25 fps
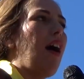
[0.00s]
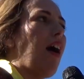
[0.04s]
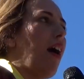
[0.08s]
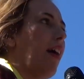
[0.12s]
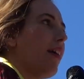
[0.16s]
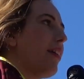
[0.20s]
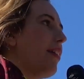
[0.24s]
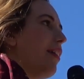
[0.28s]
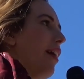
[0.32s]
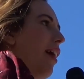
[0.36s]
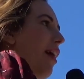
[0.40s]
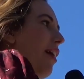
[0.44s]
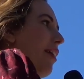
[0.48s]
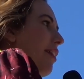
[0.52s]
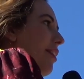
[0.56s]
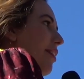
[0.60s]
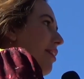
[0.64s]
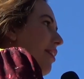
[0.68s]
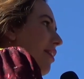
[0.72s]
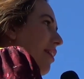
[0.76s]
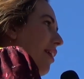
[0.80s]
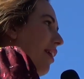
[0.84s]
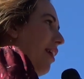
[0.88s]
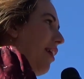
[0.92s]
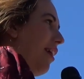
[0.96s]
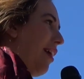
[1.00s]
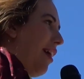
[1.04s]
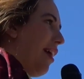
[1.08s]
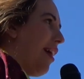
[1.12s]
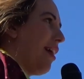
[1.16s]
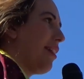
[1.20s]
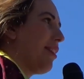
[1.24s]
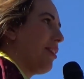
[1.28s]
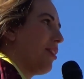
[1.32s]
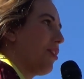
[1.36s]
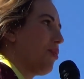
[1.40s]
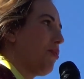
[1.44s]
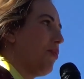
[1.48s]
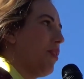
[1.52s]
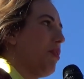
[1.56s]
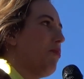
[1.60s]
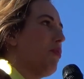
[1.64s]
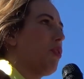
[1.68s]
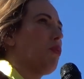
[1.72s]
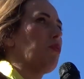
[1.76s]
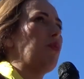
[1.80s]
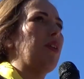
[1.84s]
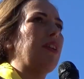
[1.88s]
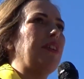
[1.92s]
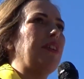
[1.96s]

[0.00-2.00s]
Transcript: I, I, I agree with